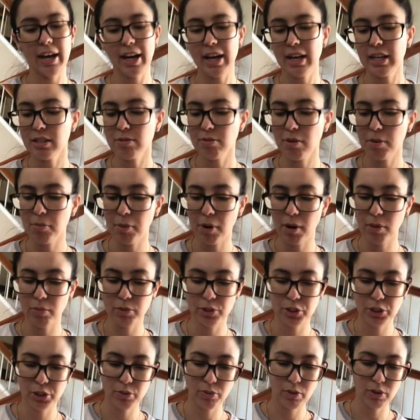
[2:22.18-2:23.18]
asked my mom what
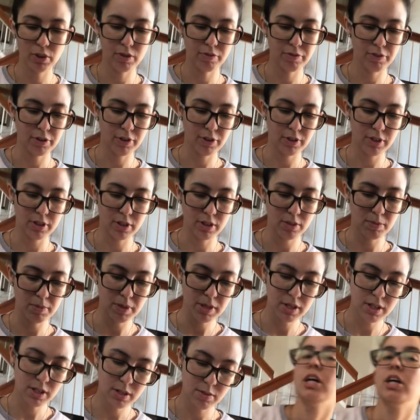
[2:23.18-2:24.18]
she wanted for
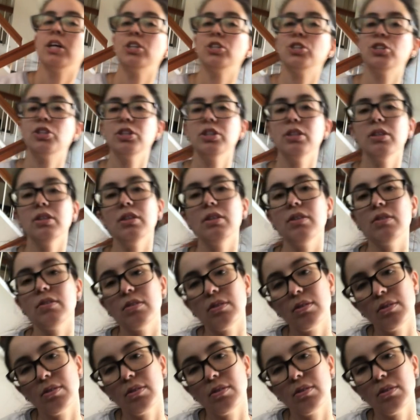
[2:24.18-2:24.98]
Christmas, and she